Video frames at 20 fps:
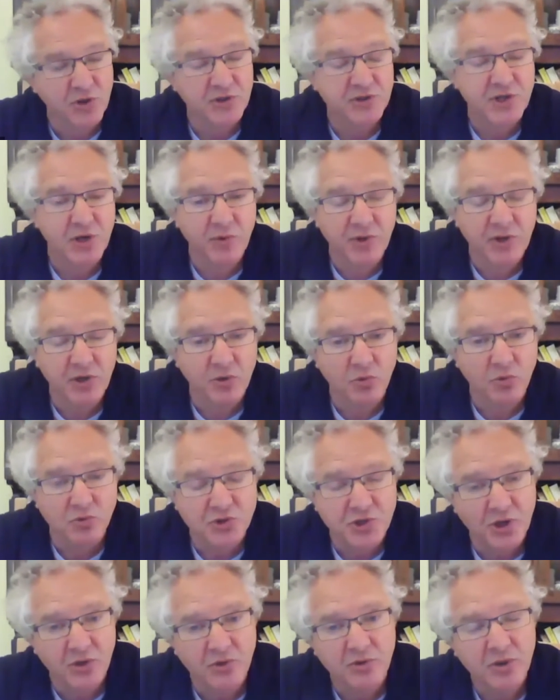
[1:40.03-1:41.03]
So we can
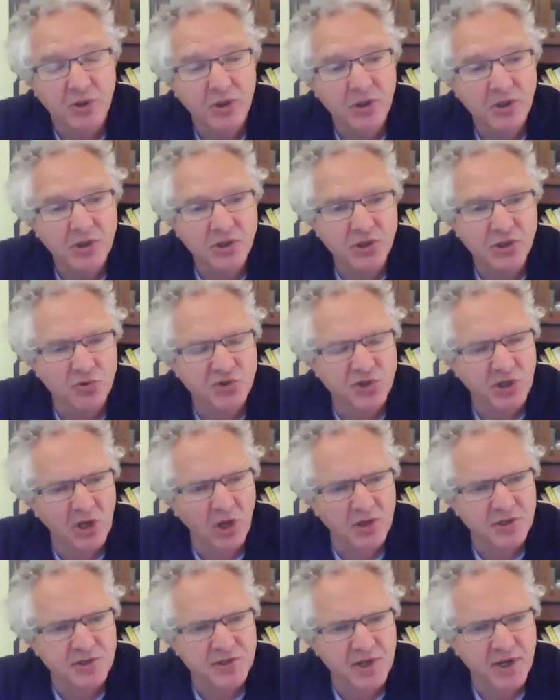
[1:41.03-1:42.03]
also
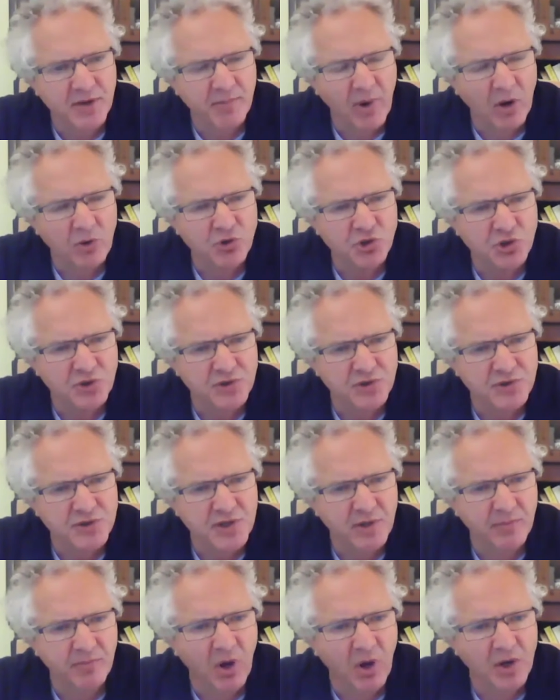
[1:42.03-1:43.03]
utilize the emotions
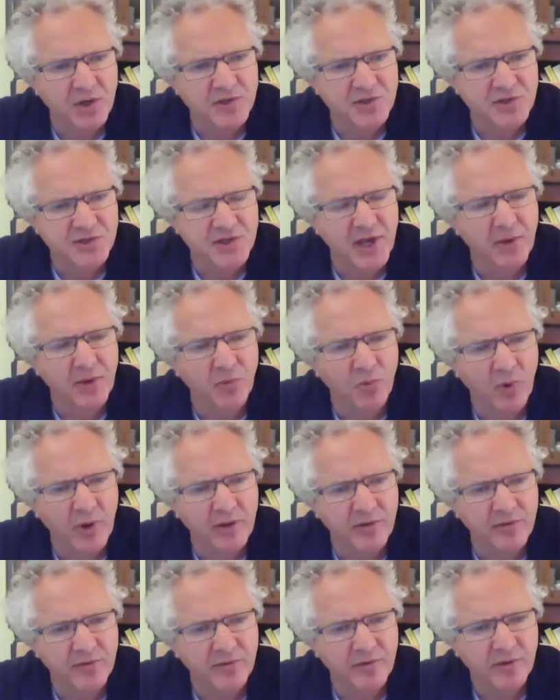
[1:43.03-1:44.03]
that might sit
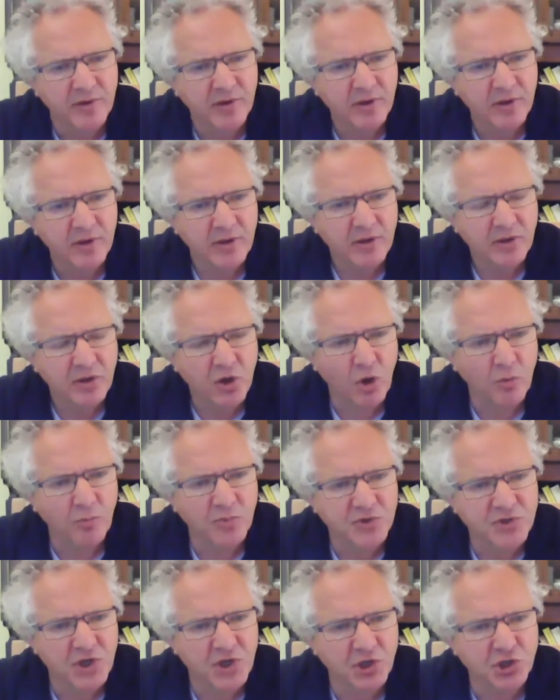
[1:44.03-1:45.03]
with
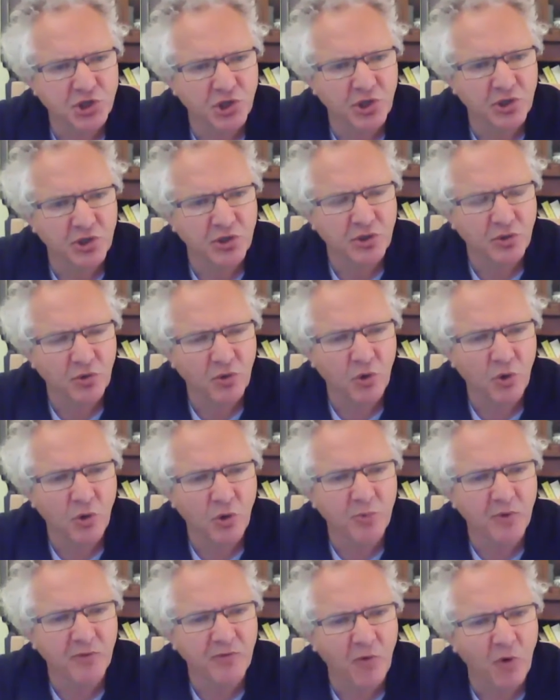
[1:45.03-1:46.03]
competition or
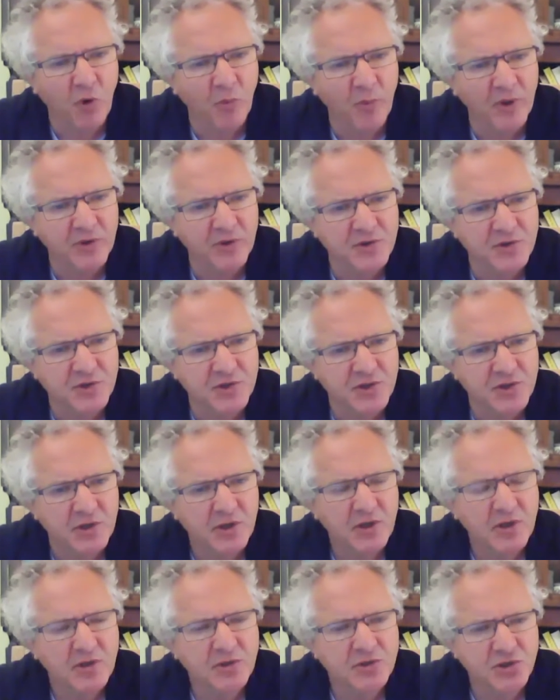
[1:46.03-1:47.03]
performance
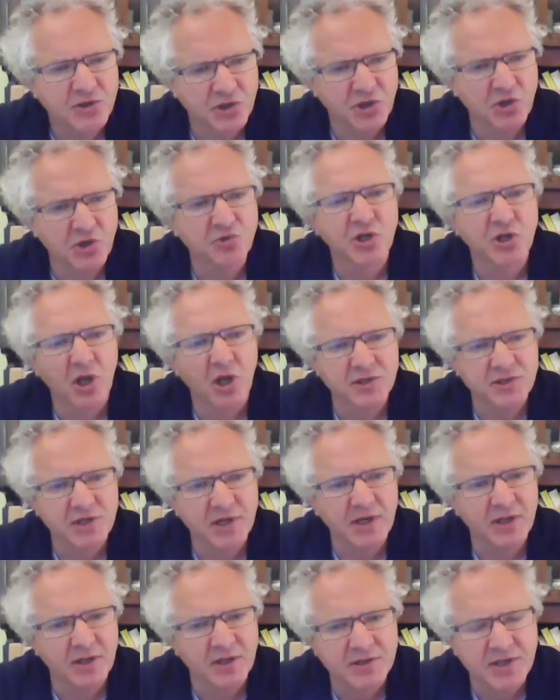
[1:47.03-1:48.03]
to utilize it
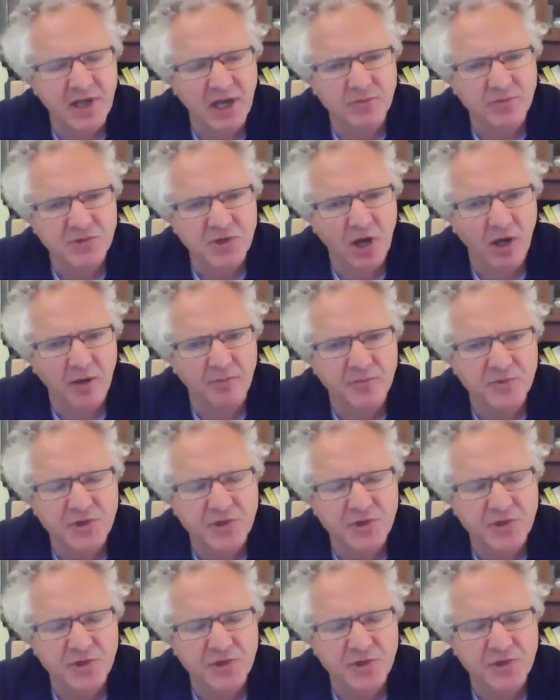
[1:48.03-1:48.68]
at the same time.